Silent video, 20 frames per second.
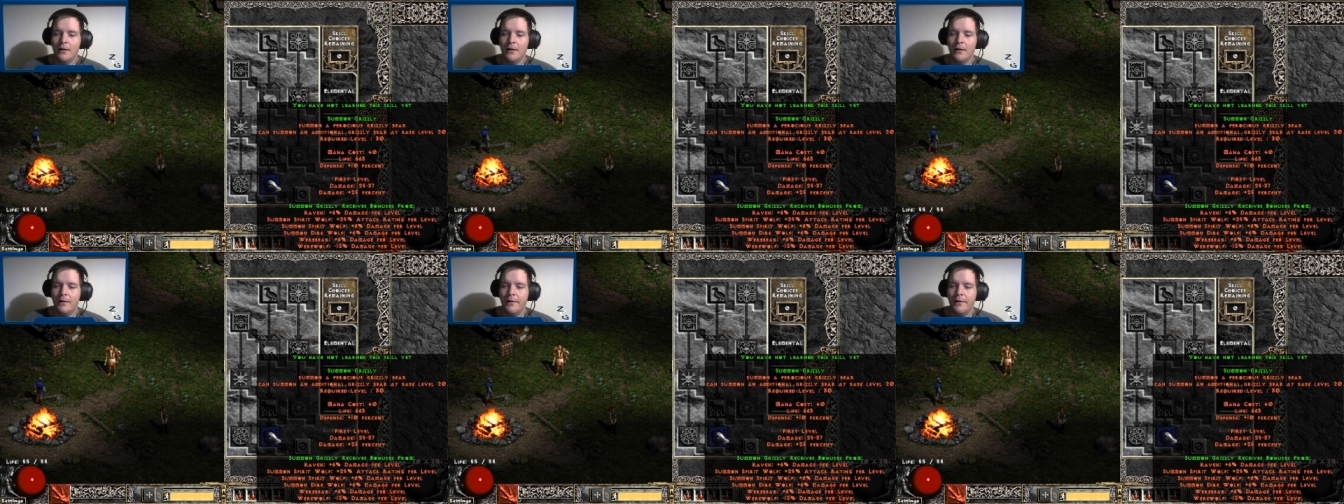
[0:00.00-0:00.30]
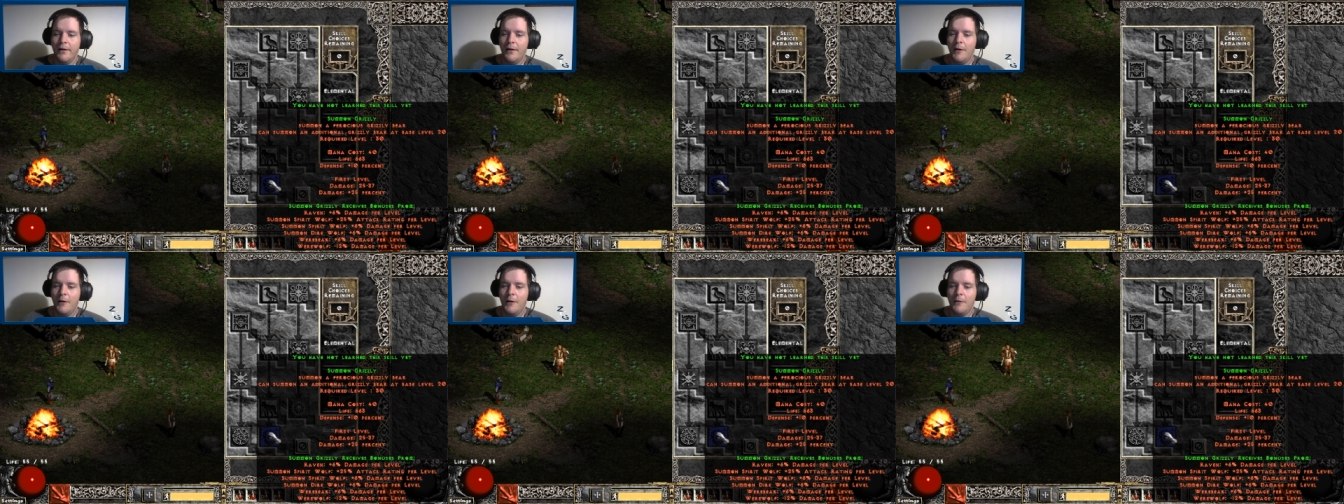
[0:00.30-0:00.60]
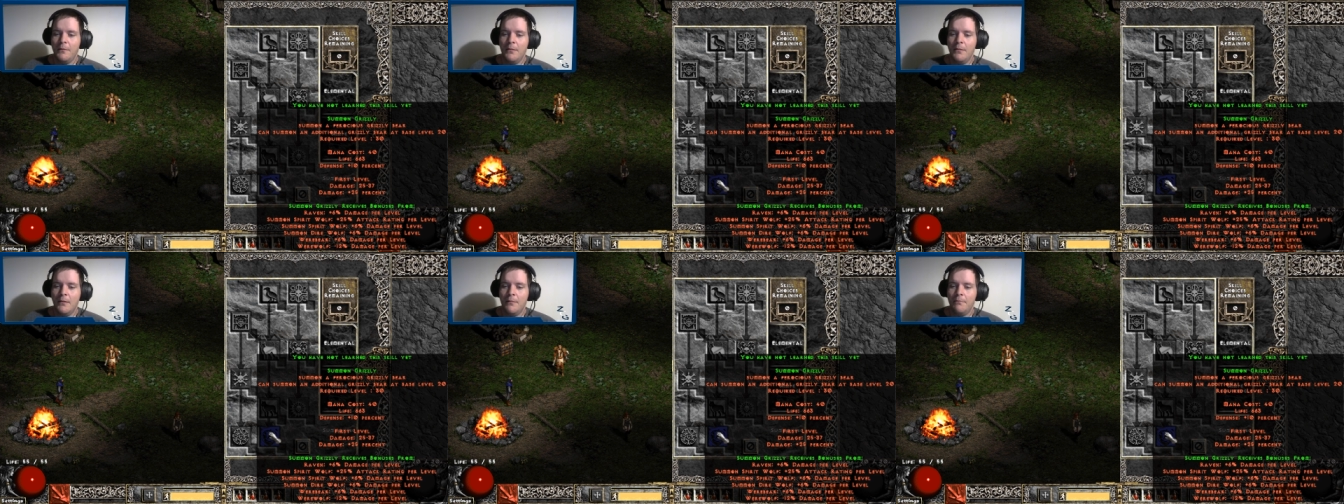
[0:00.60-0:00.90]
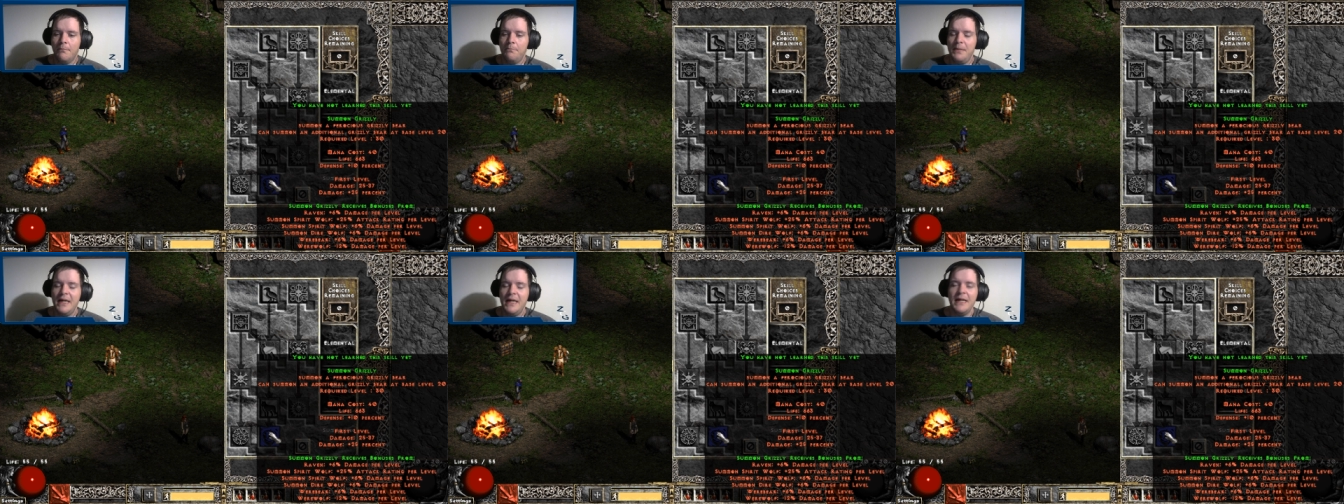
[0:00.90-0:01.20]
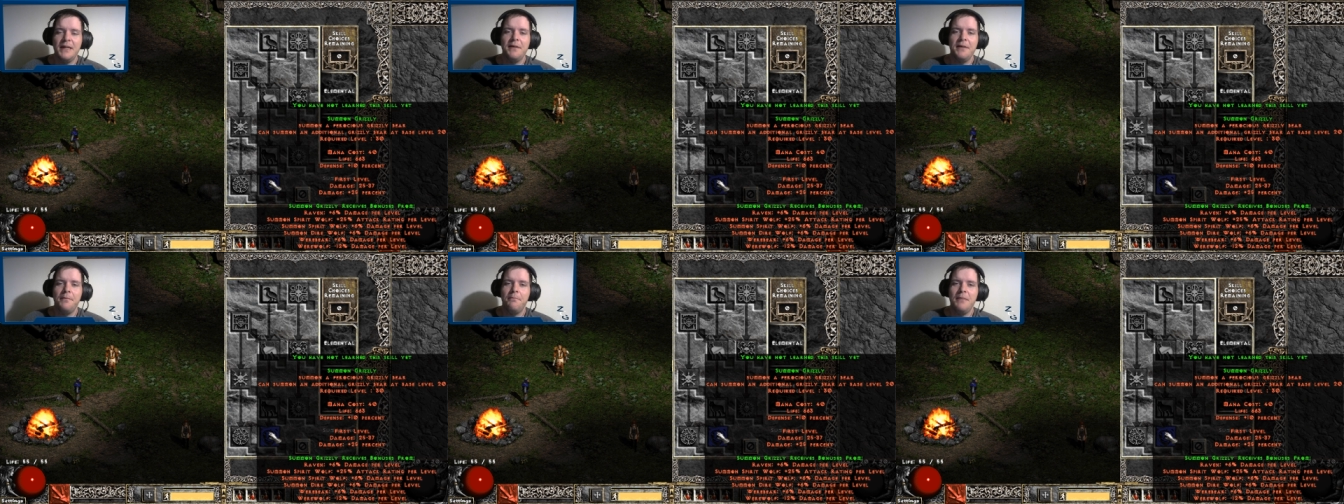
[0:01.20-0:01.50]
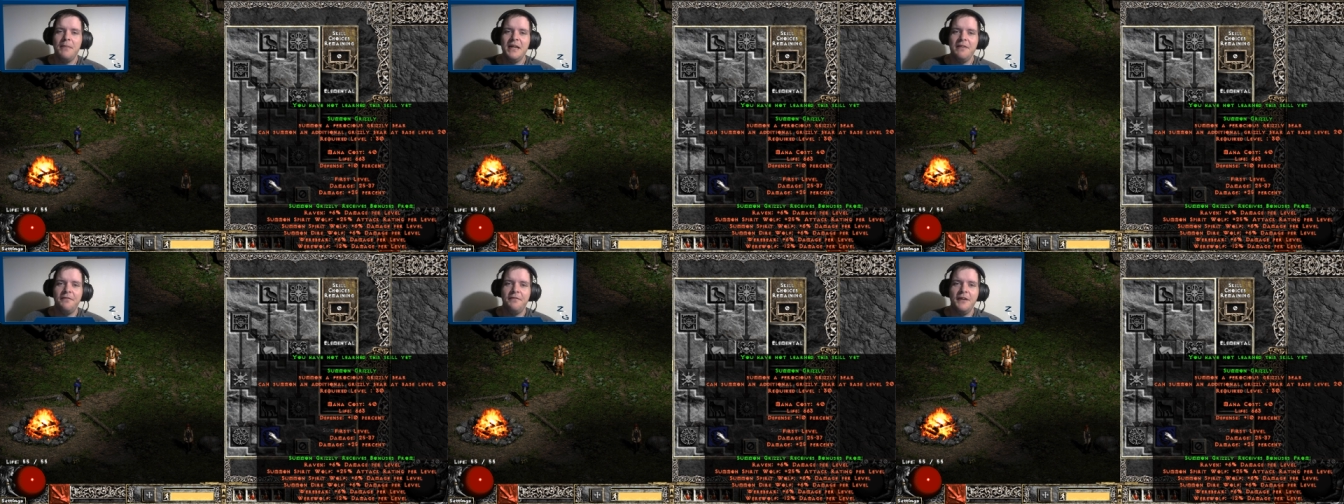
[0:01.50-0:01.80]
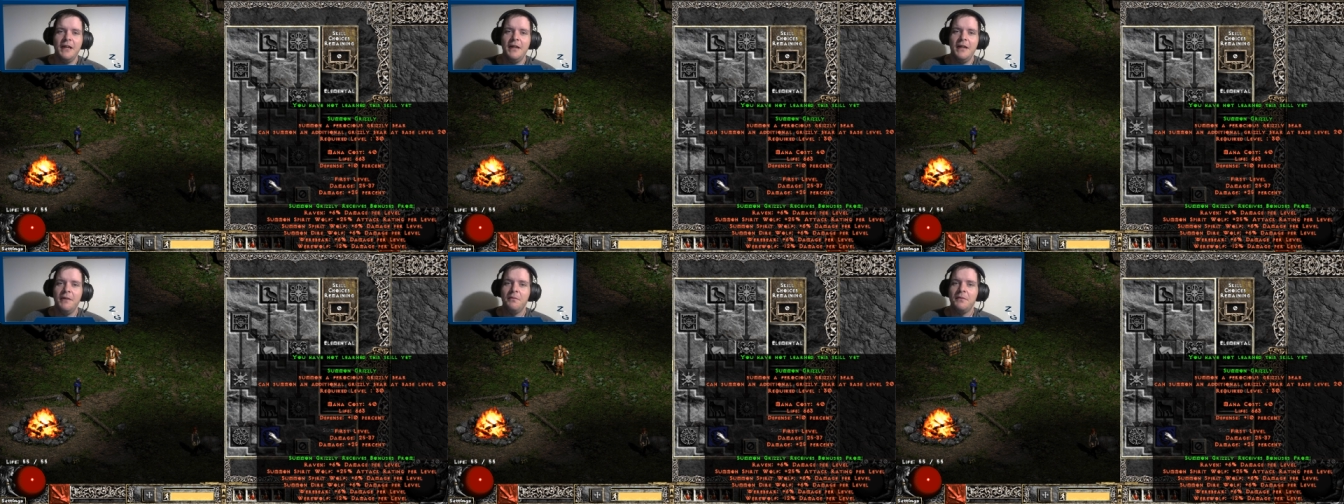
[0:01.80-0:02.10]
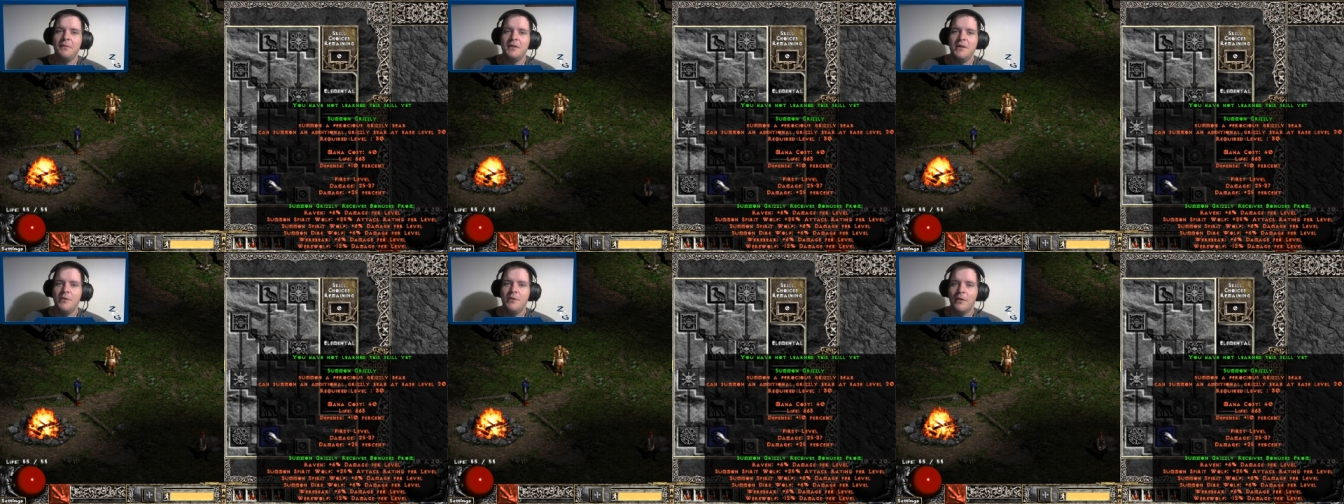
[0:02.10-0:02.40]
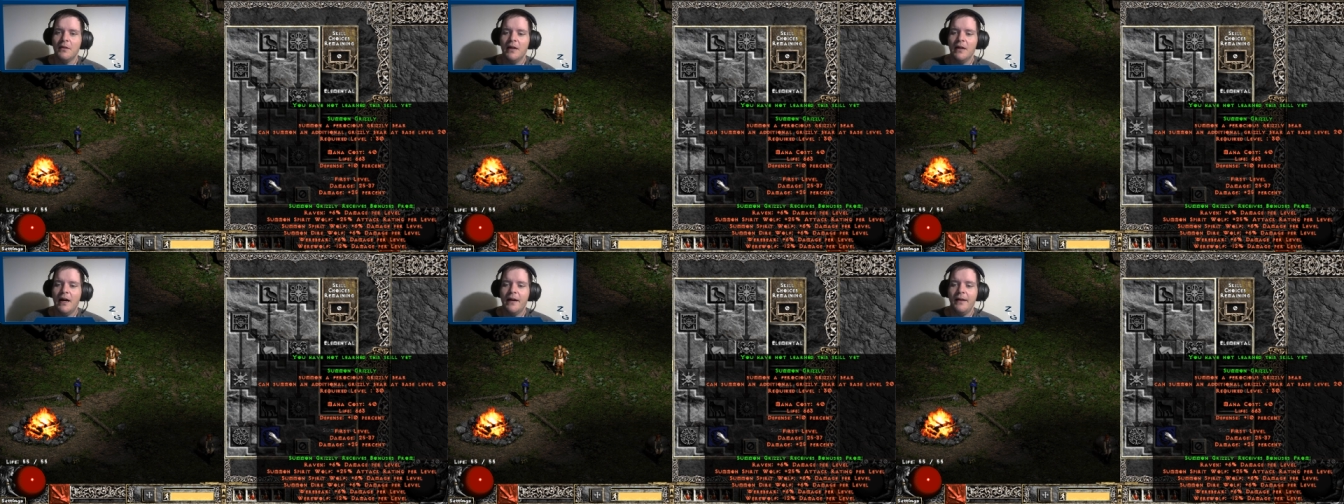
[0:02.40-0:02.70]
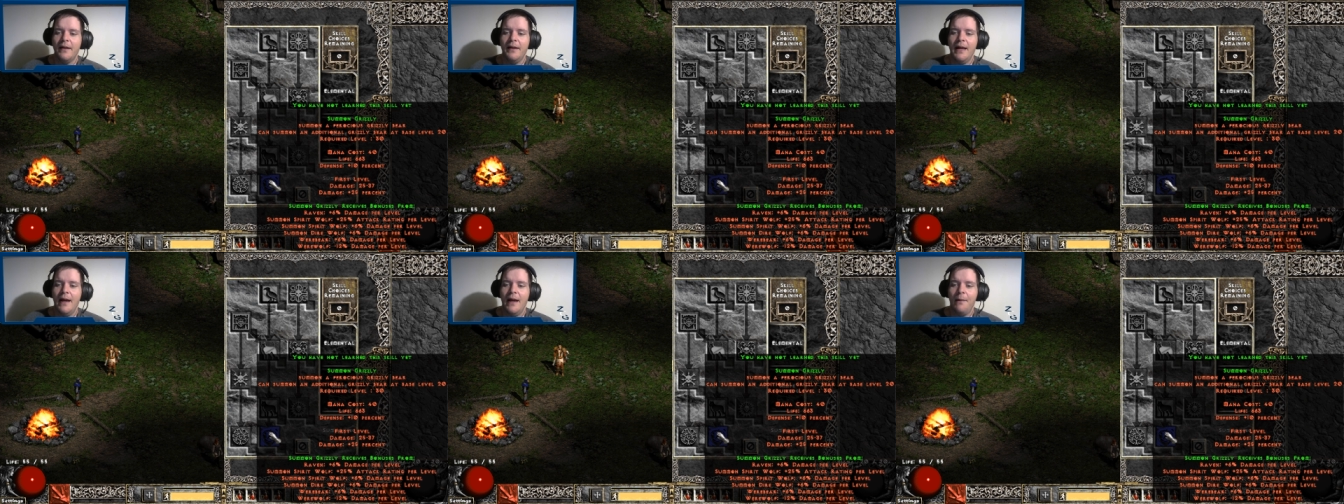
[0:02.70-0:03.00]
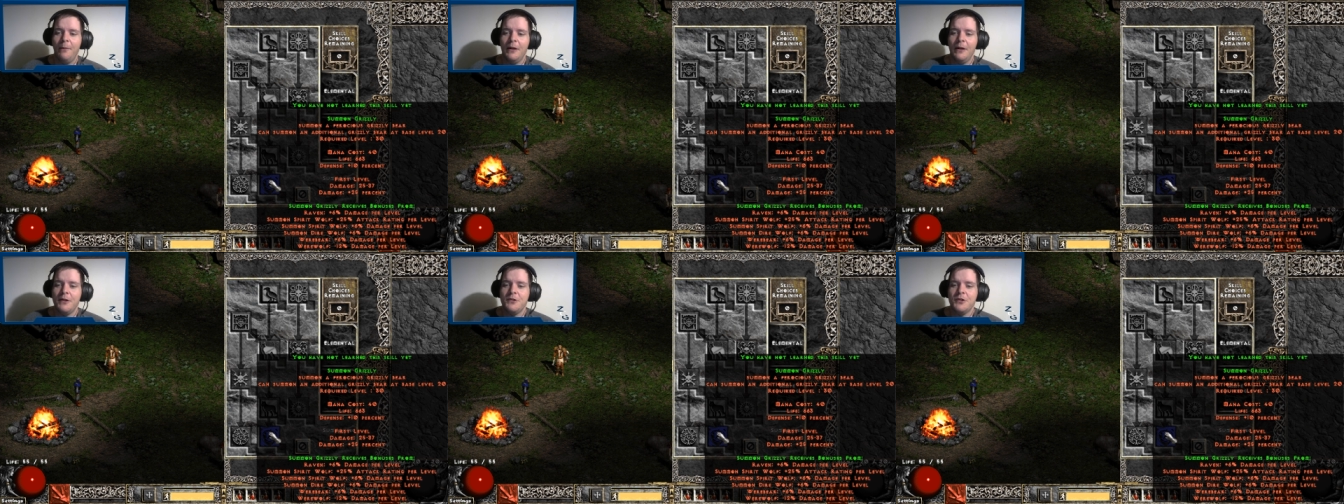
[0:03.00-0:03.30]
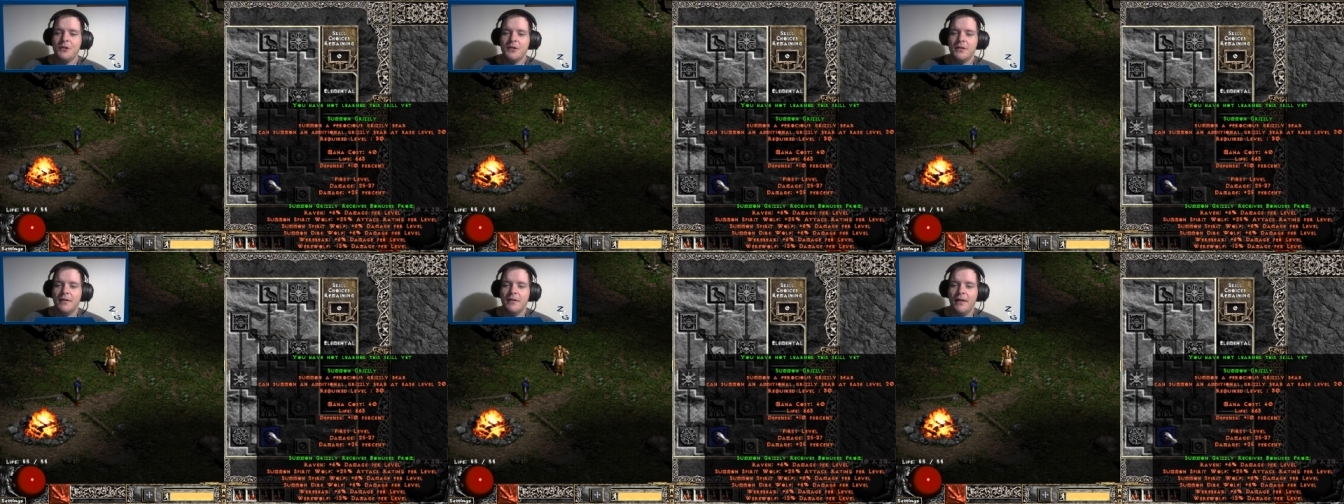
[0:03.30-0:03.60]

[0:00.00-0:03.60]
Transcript: They're big, beefy, do a lot of damage.